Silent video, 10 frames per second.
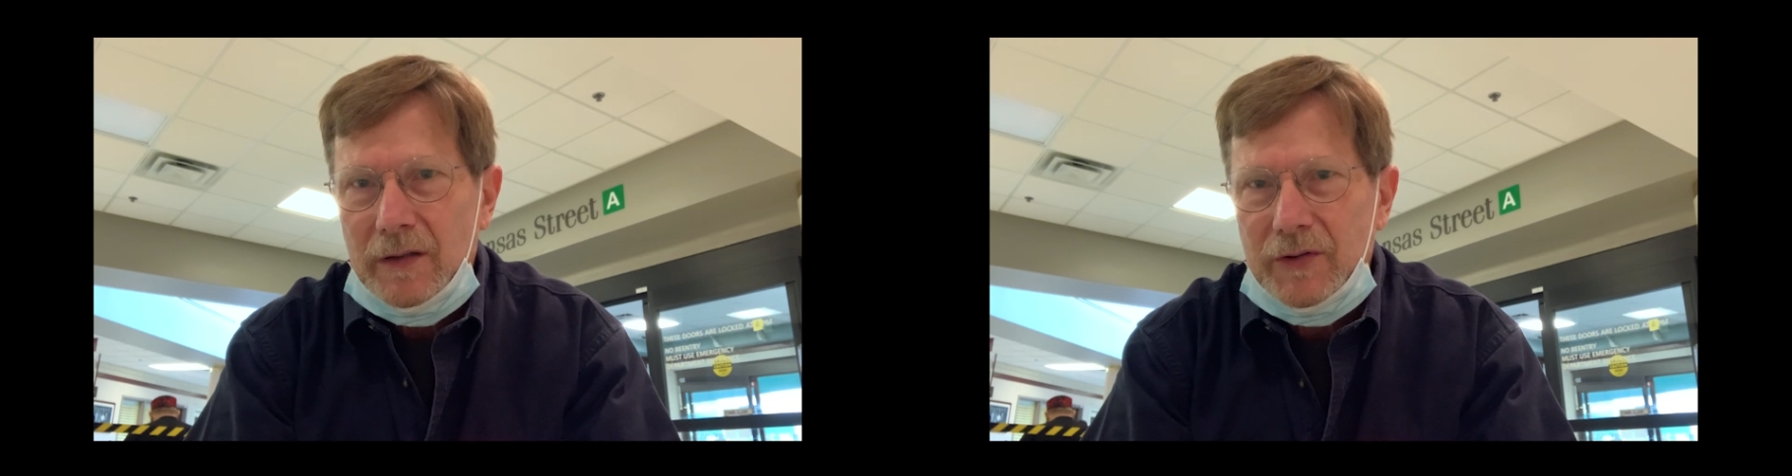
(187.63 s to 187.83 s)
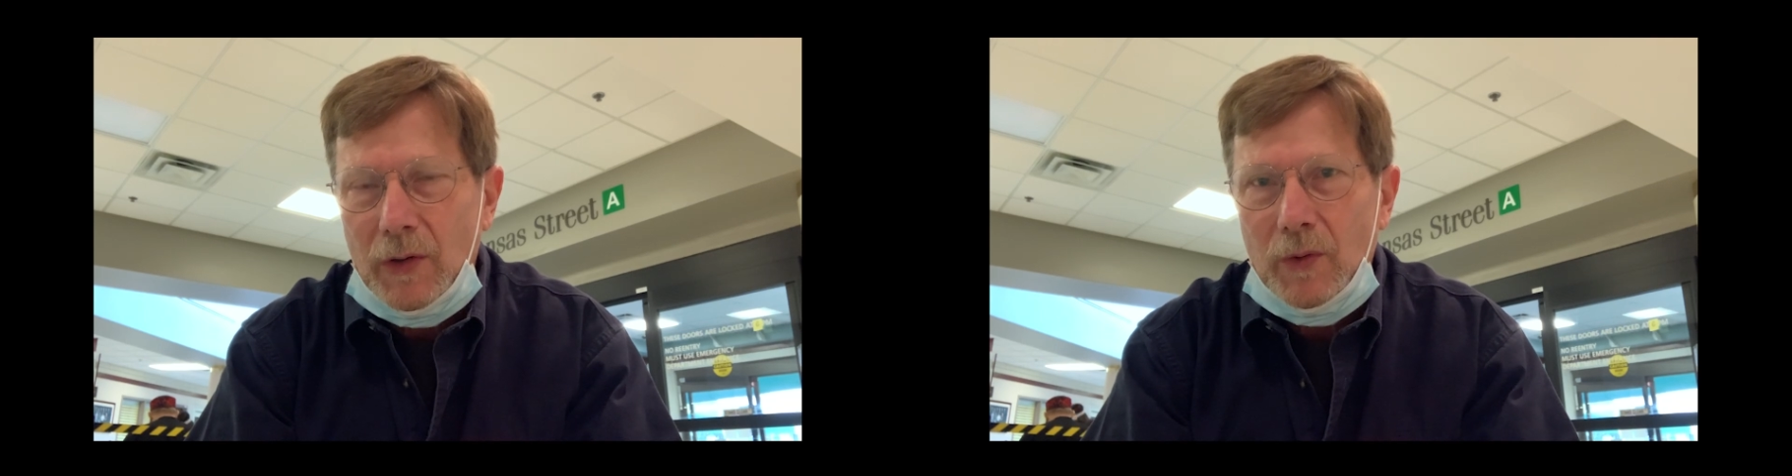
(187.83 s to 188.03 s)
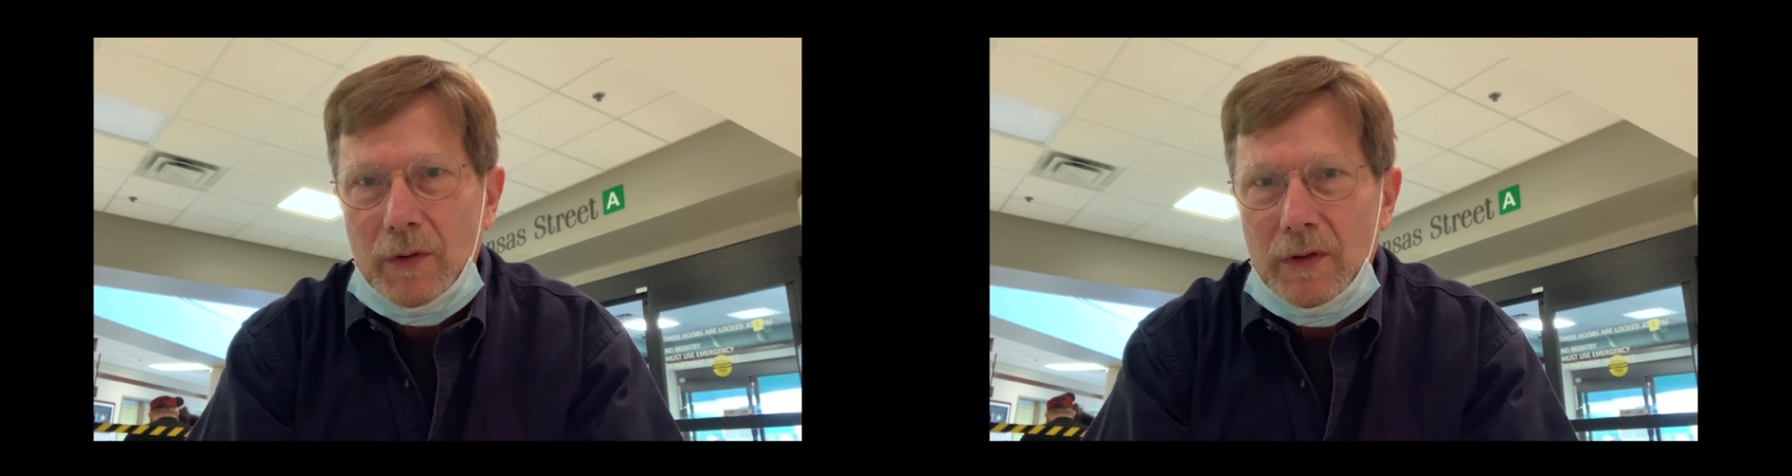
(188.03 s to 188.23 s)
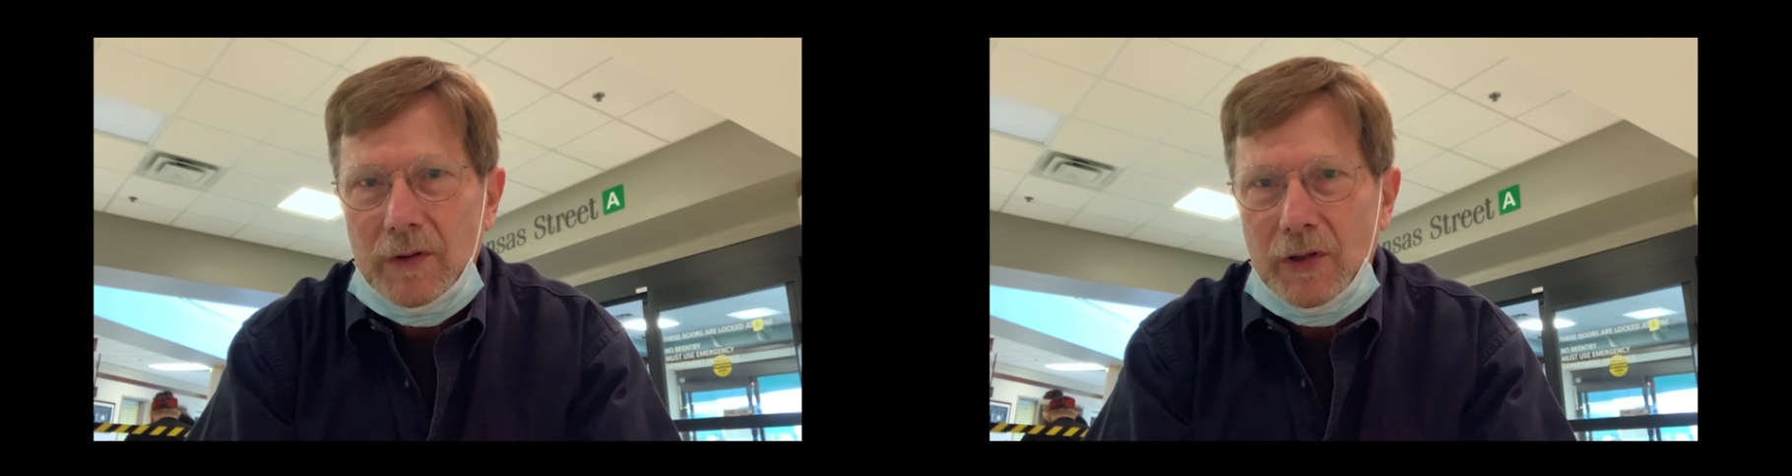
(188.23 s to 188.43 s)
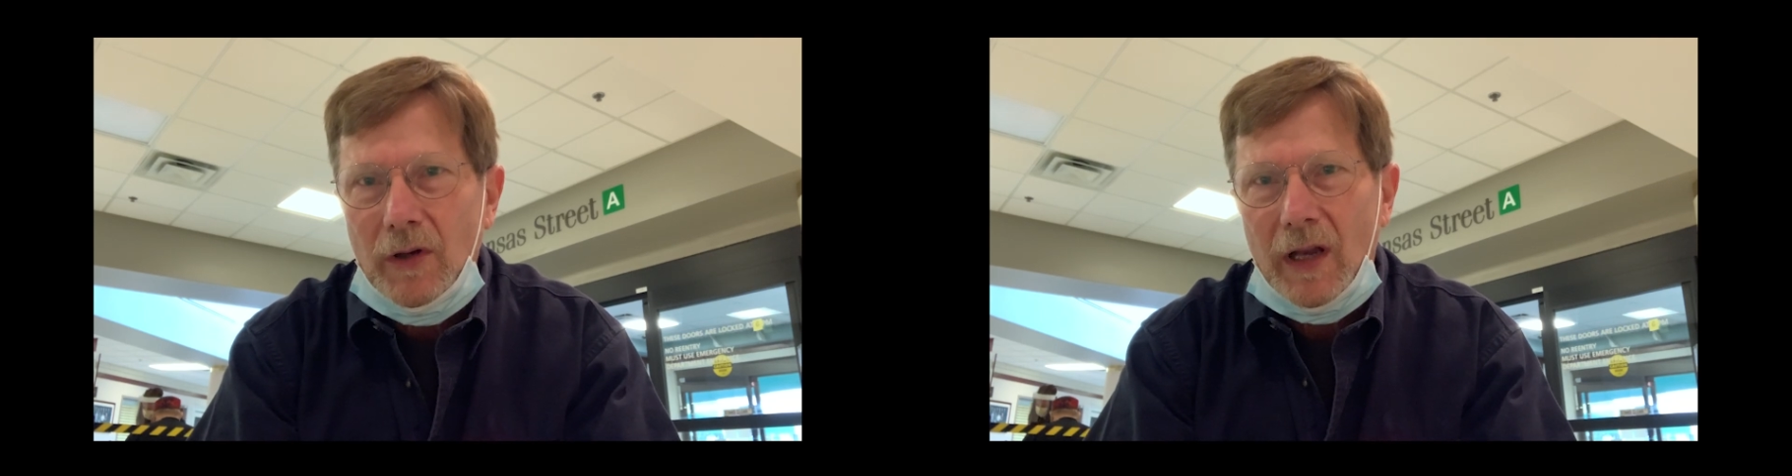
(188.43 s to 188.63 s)
So
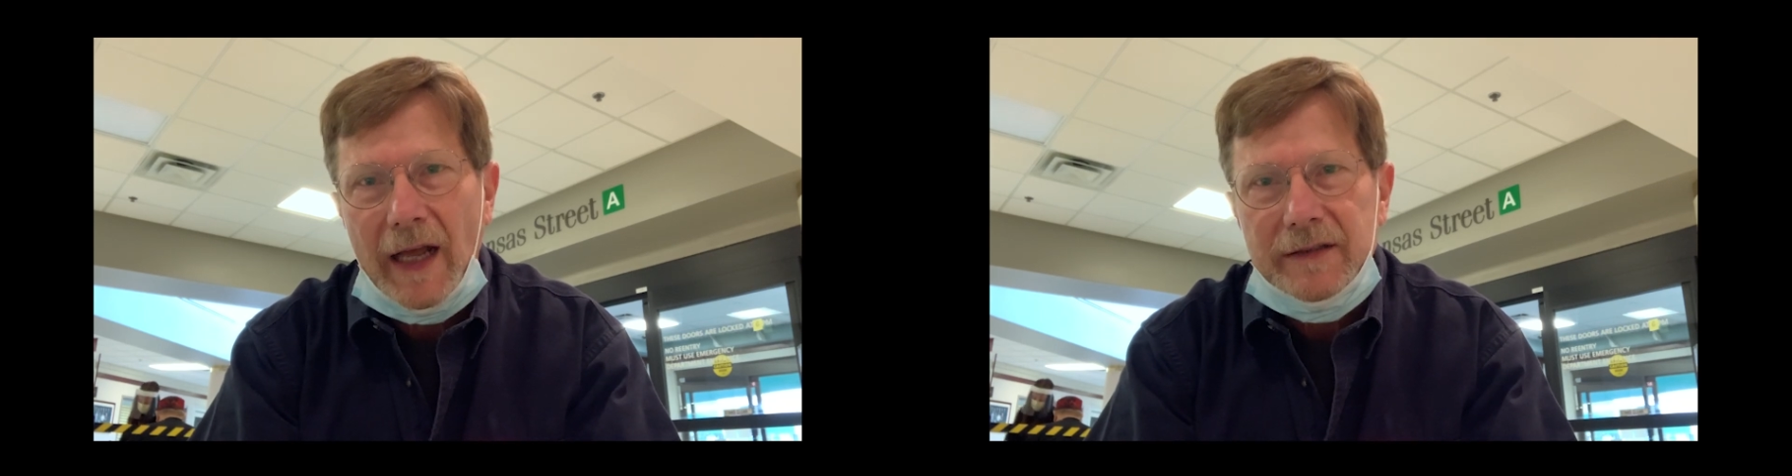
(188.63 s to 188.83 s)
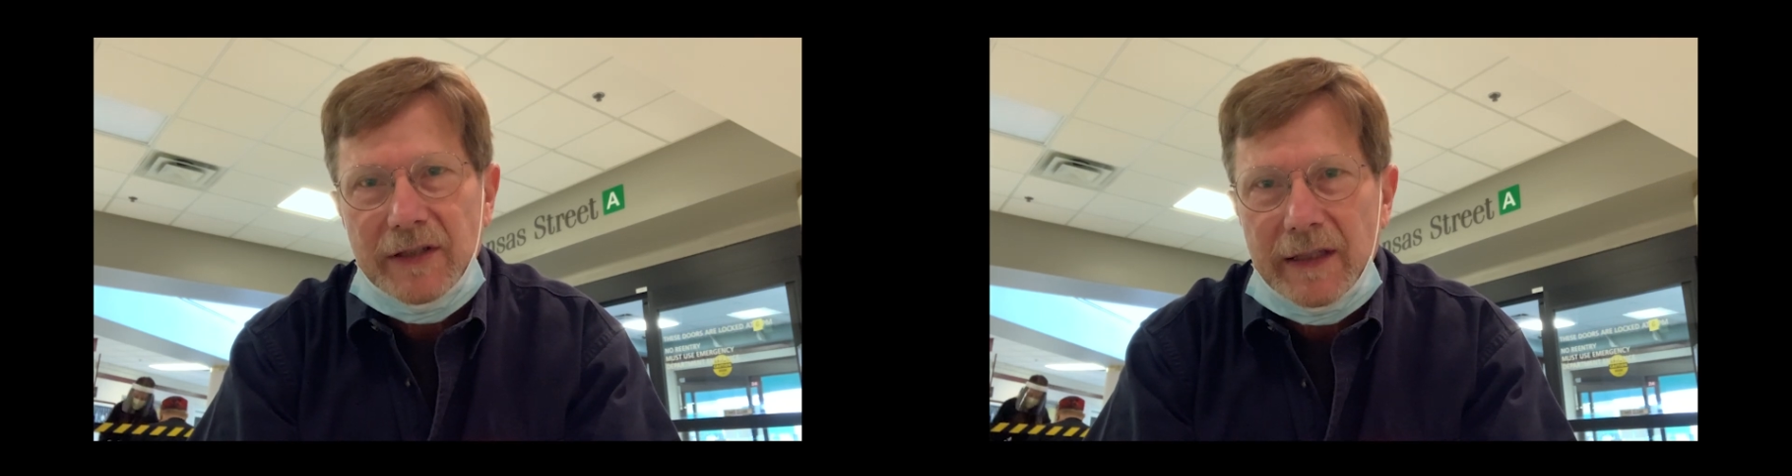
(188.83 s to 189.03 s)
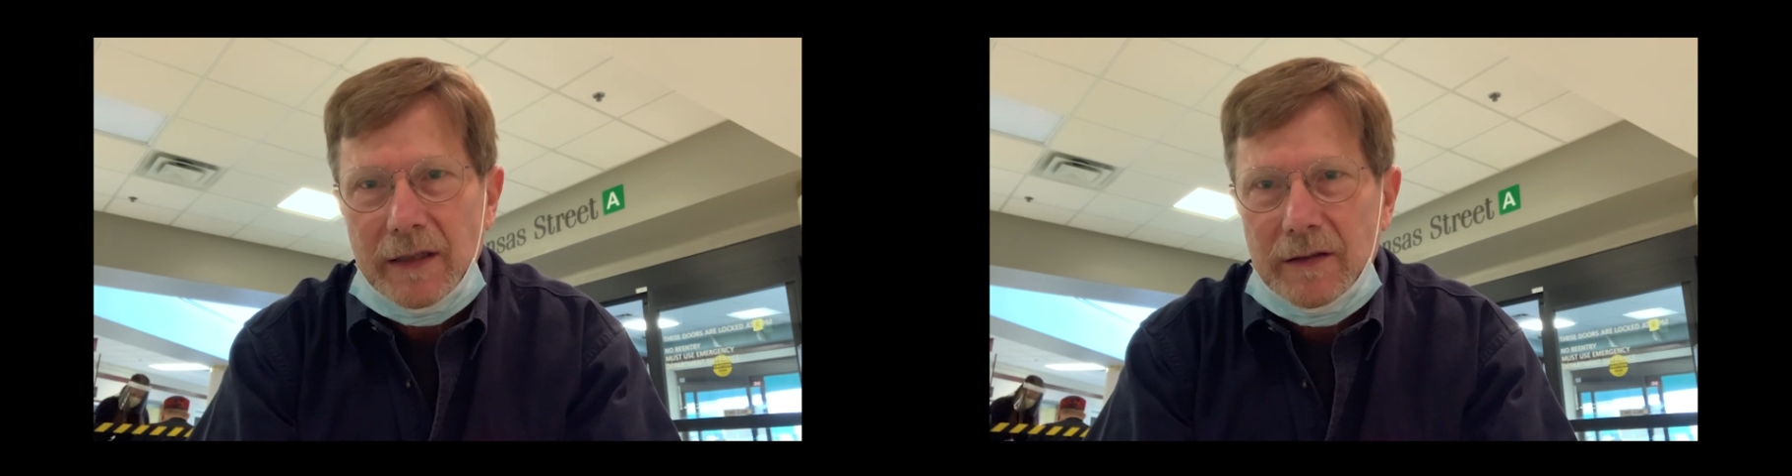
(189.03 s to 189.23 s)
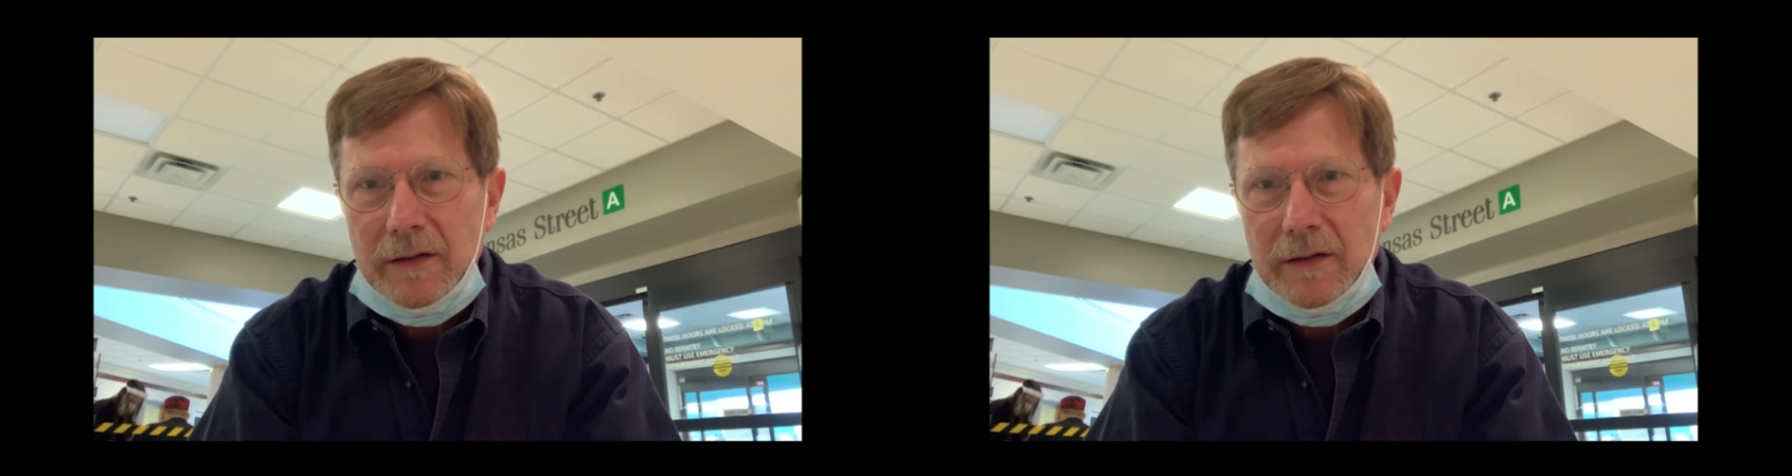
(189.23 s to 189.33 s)
utilizing